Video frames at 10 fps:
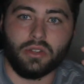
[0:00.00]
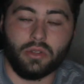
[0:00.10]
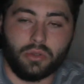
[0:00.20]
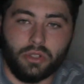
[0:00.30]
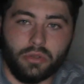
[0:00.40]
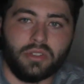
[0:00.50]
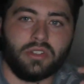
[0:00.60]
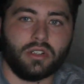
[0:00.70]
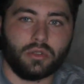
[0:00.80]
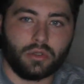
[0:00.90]
they'll use it
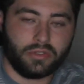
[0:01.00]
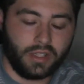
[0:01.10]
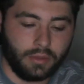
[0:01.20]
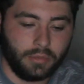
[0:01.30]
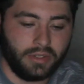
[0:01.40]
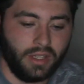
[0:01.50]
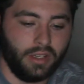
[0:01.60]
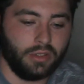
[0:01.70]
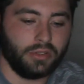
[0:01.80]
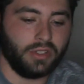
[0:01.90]
to glorify
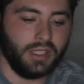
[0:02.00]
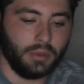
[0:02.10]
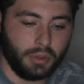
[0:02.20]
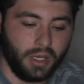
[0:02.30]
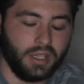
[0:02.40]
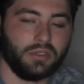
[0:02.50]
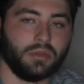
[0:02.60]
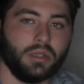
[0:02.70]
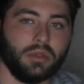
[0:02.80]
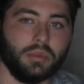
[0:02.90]
themselves and get praise
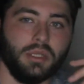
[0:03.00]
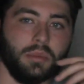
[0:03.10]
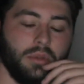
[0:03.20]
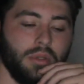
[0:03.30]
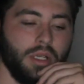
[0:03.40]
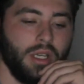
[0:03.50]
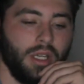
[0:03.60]
from other people